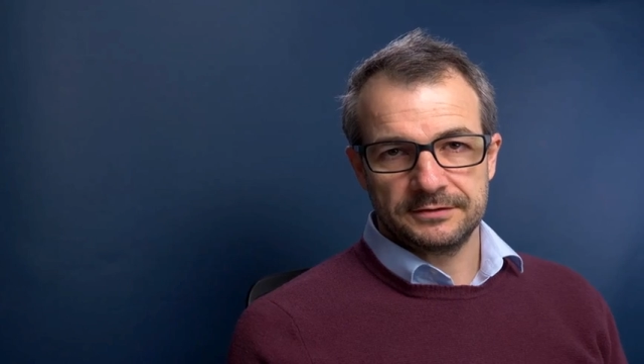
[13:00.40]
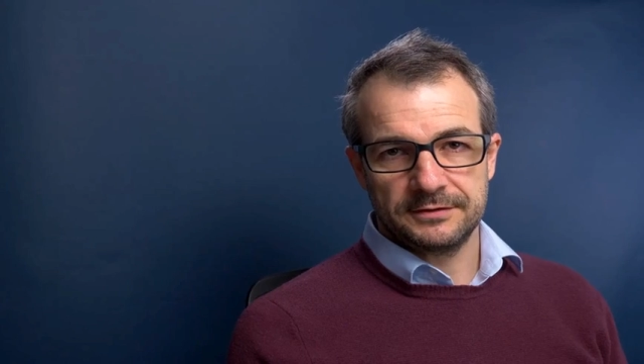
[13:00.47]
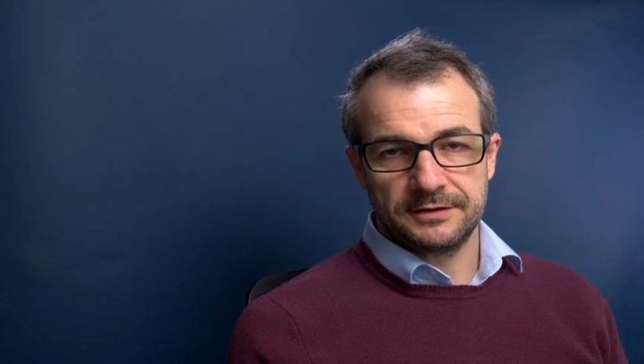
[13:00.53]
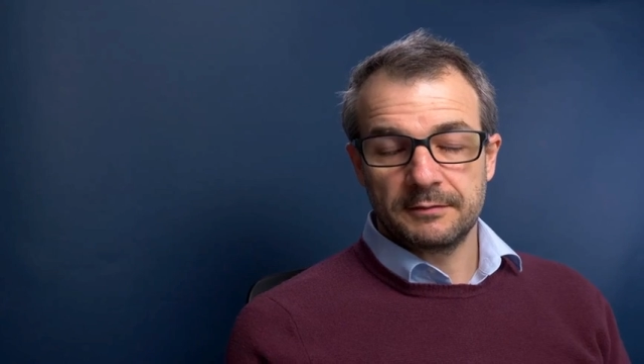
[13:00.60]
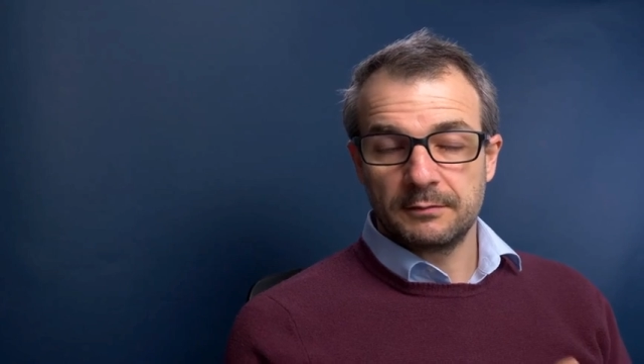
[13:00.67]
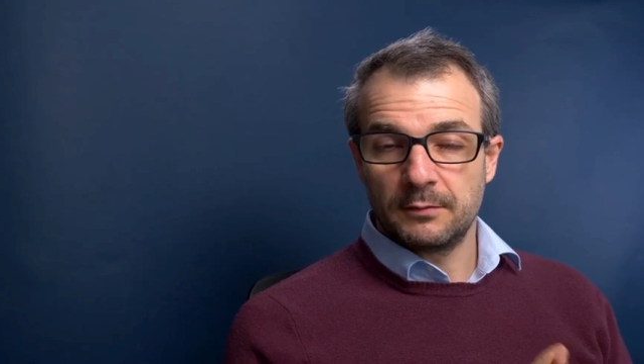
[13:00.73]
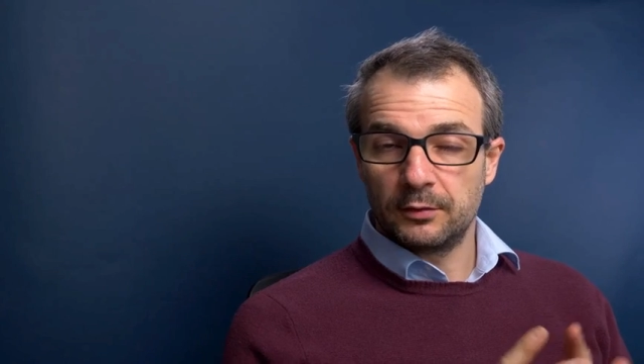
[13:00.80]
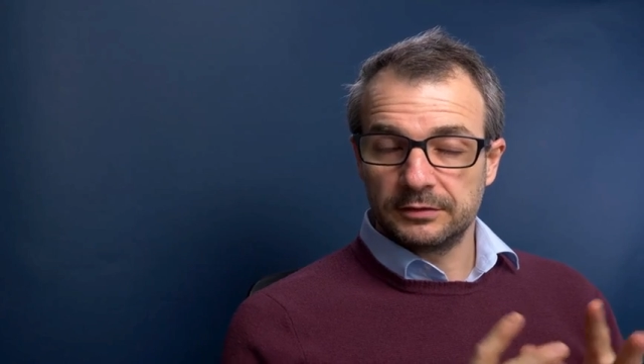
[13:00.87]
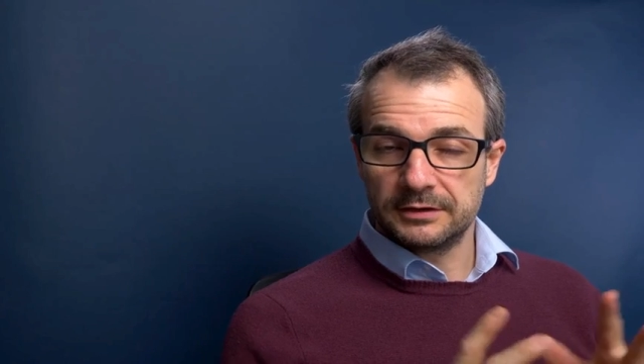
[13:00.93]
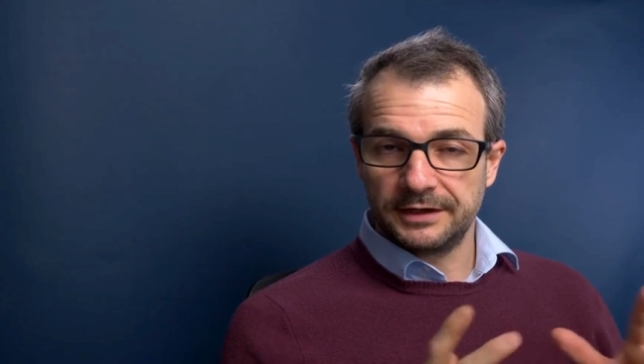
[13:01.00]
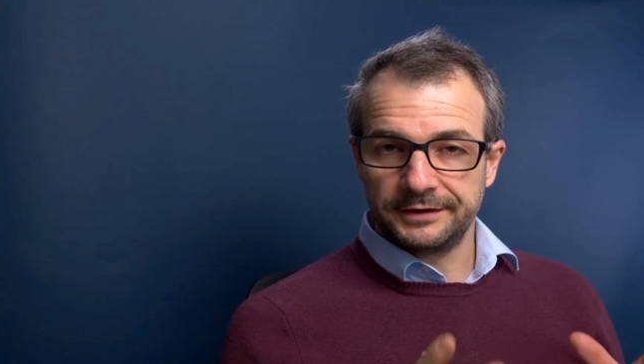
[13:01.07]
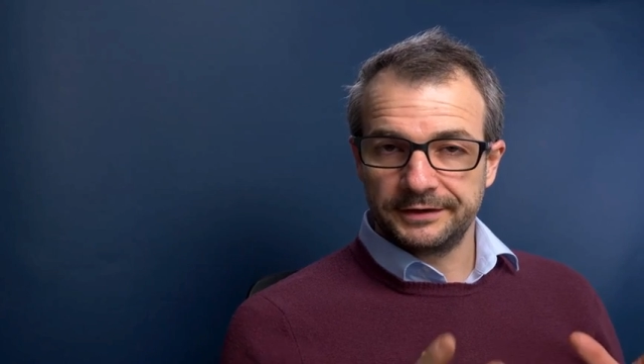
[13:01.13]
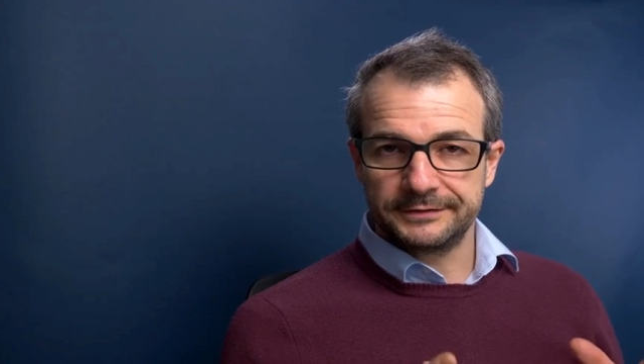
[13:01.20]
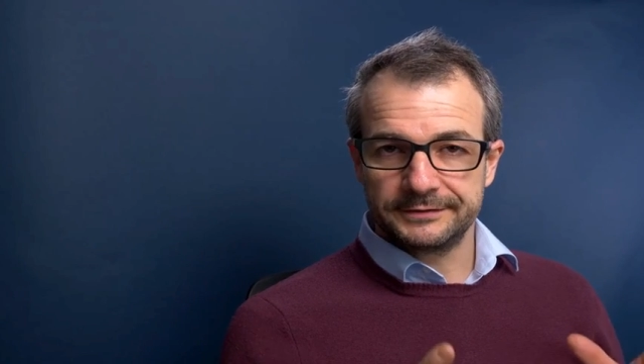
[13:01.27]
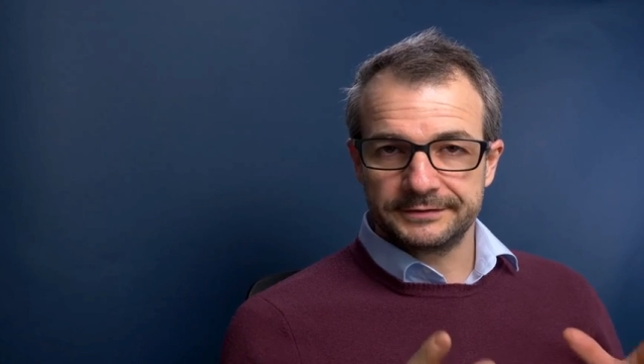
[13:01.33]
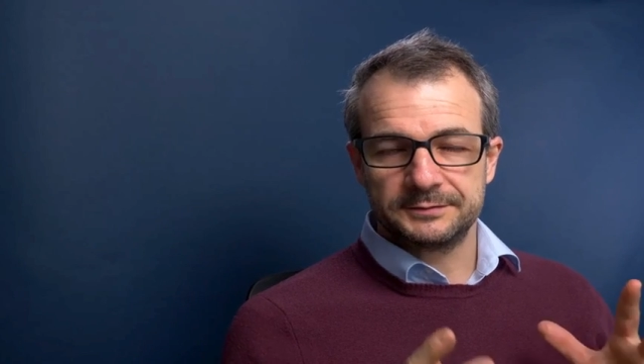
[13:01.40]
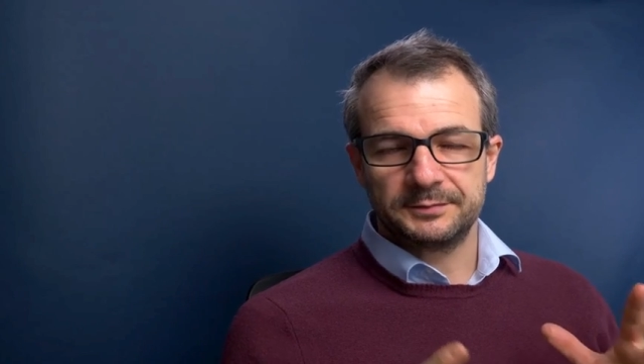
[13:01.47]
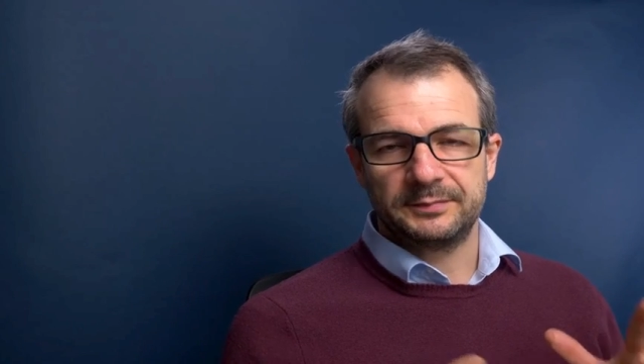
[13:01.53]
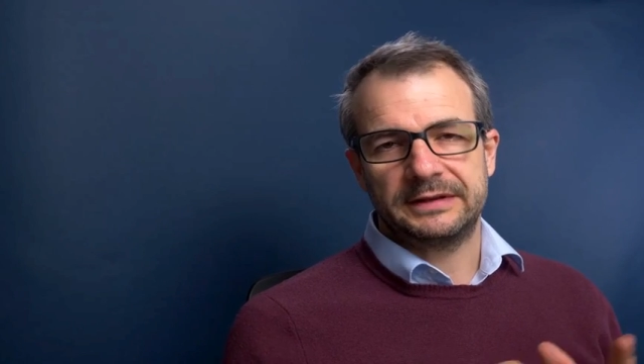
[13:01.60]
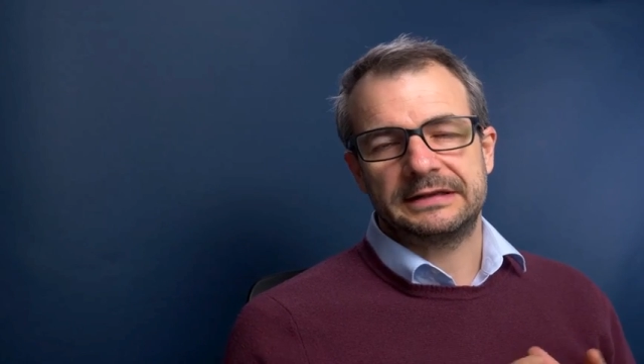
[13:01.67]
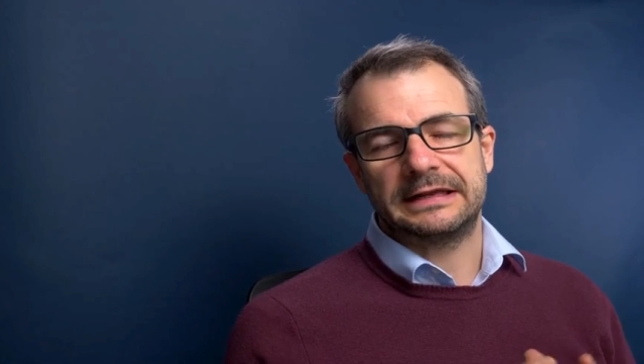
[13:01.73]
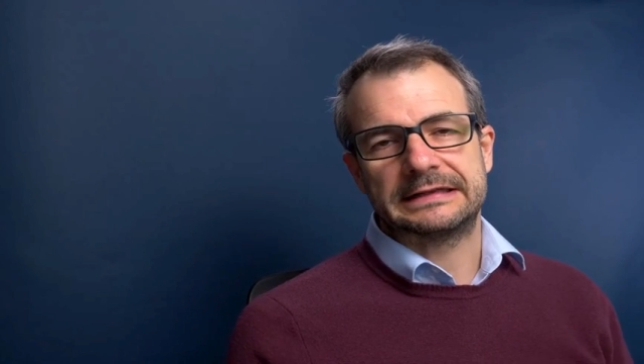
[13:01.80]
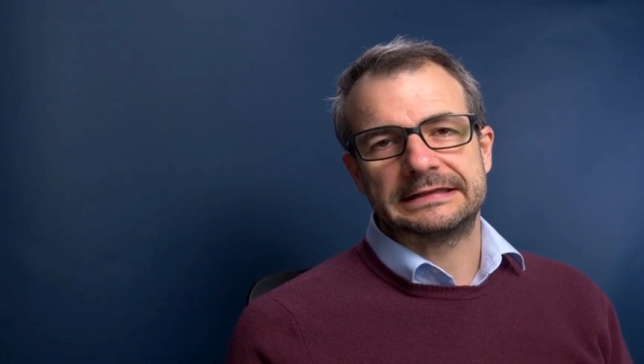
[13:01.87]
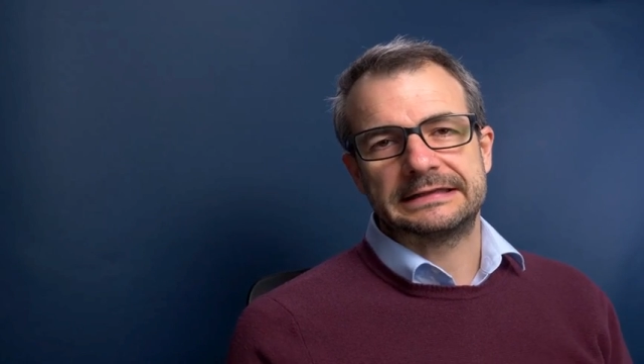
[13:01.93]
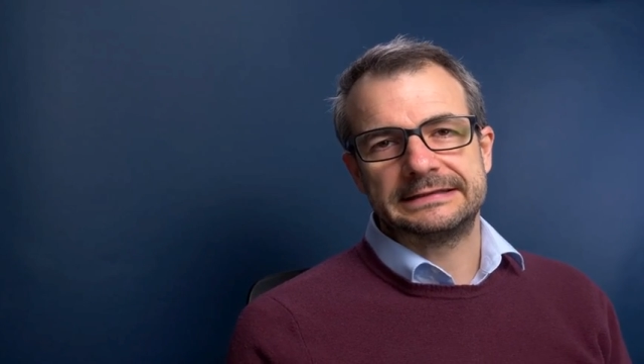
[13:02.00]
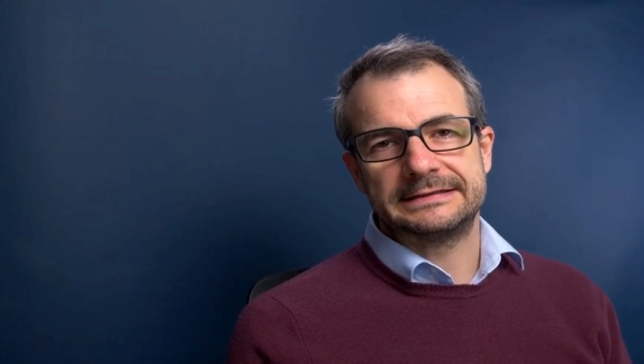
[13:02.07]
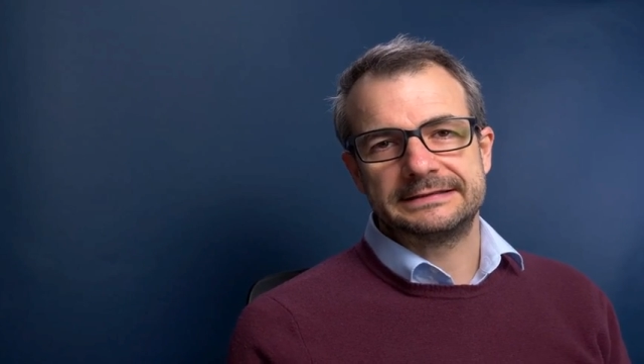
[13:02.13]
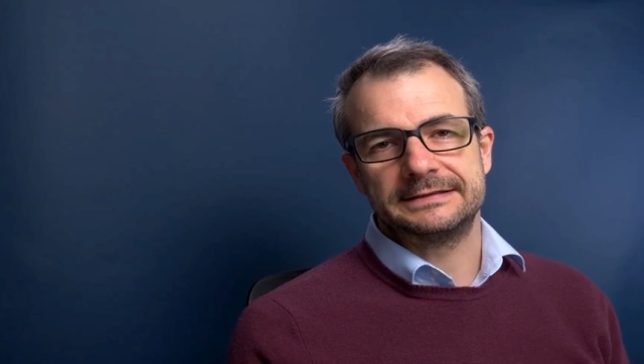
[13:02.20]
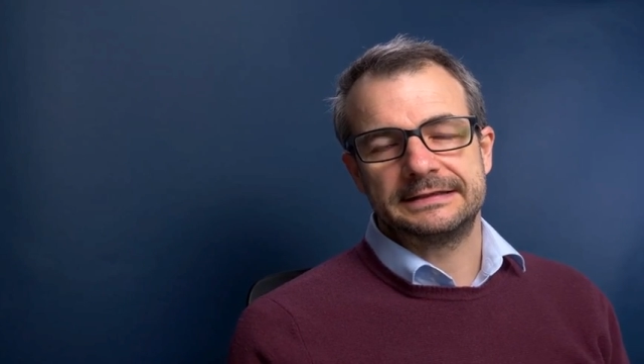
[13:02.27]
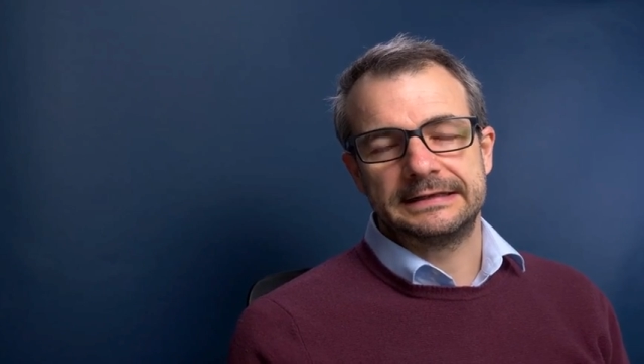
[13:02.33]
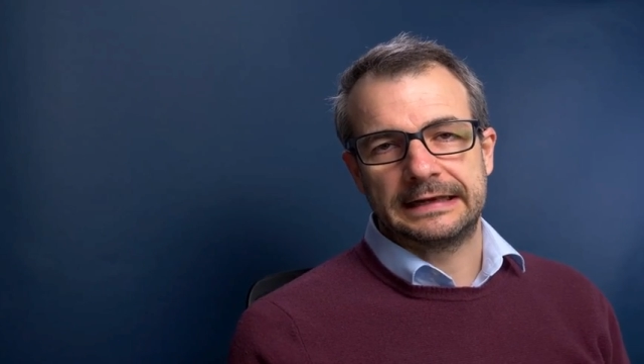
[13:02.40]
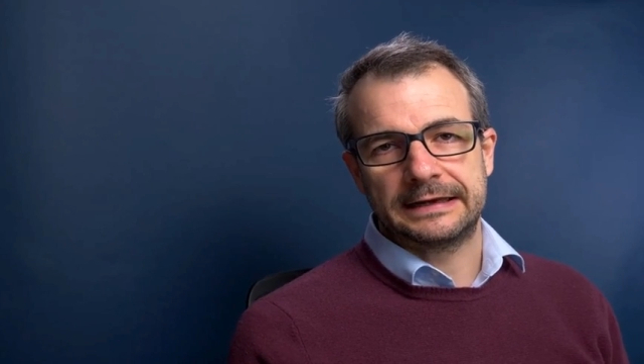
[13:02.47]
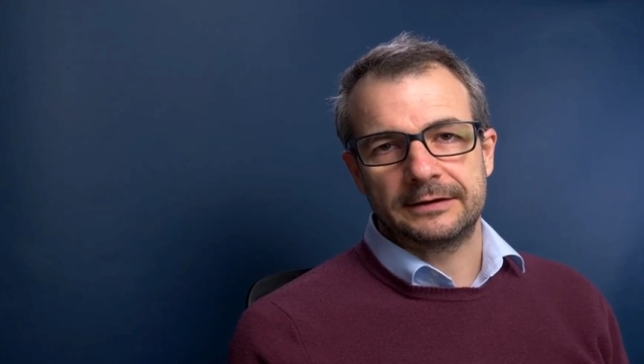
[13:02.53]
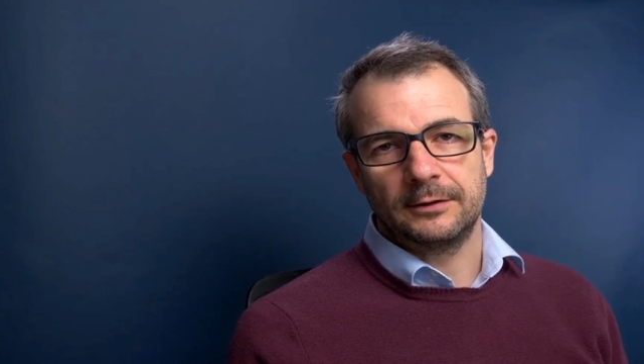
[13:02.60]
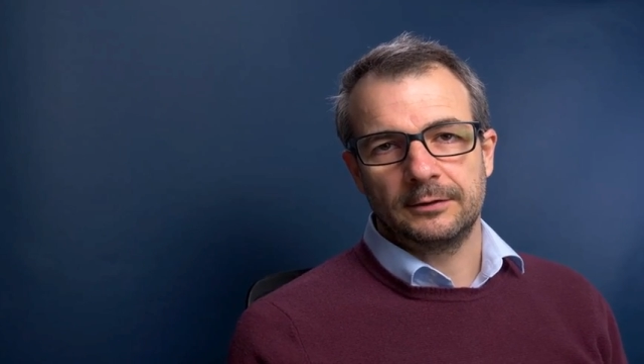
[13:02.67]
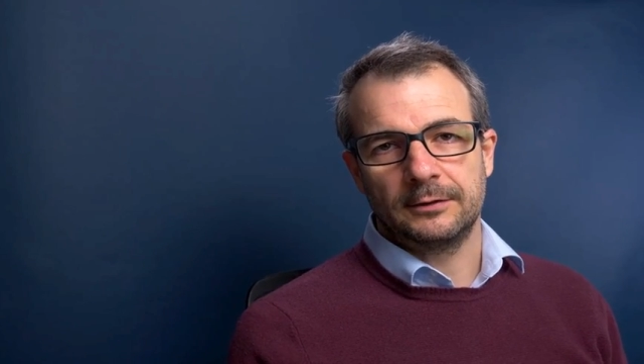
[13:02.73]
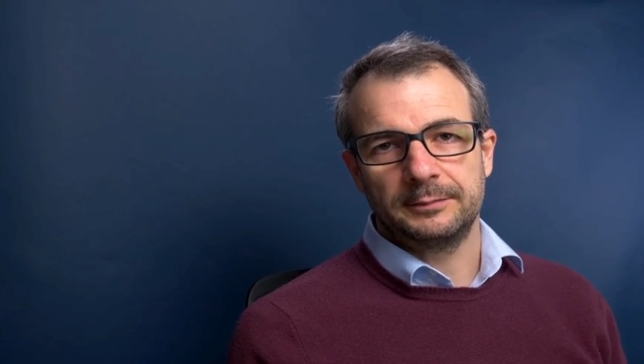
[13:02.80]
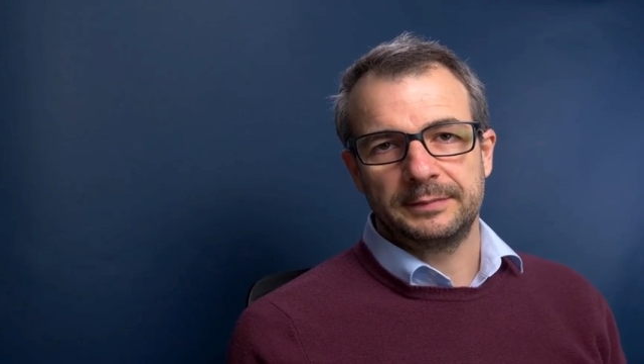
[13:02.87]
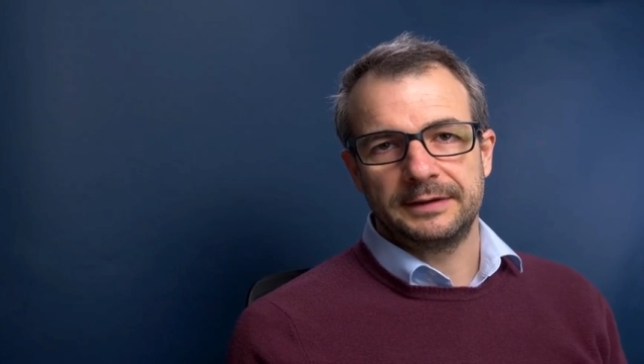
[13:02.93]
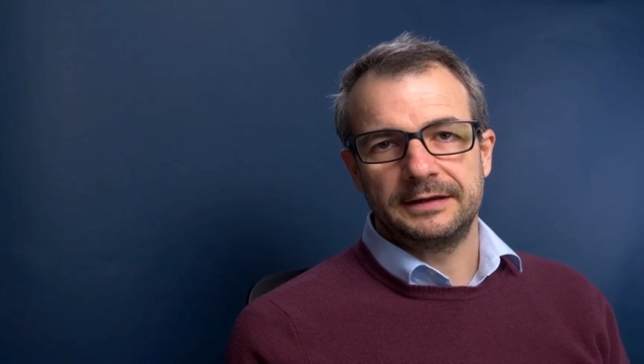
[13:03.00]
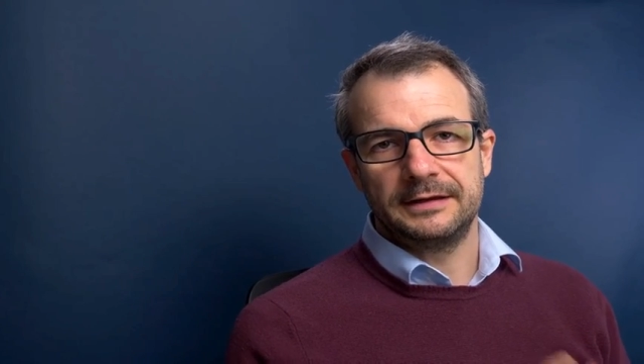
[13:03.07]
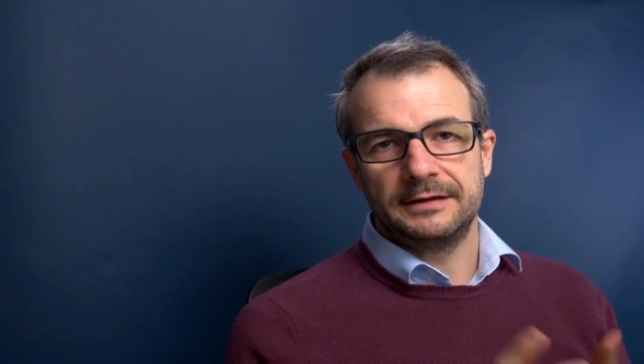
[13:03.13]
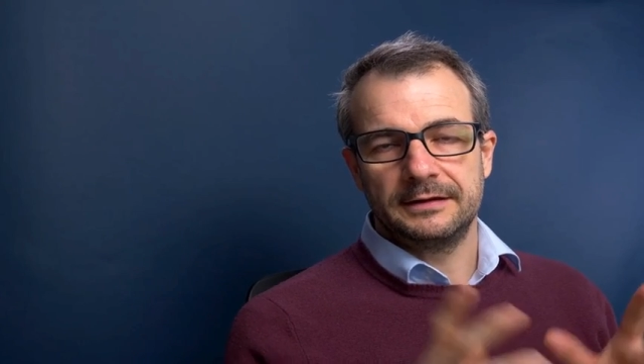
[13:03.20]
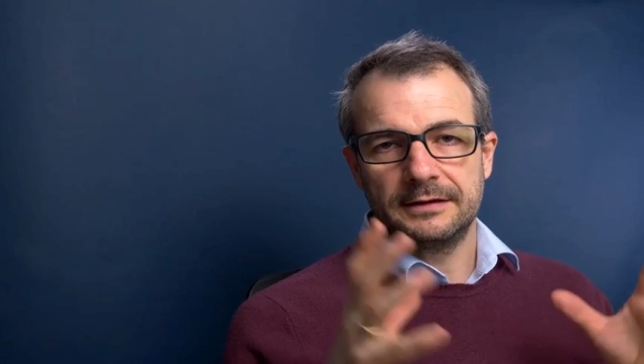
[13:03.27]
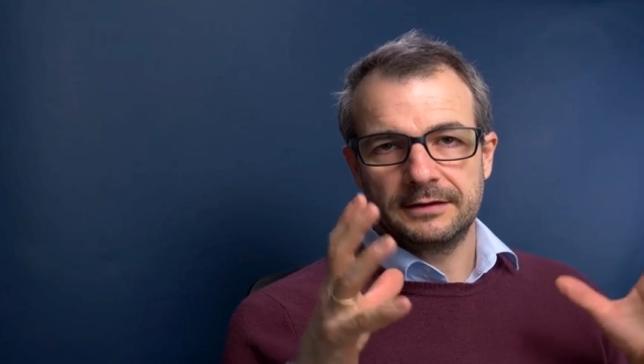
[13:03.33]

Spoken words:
There are more layers, but at least they can all be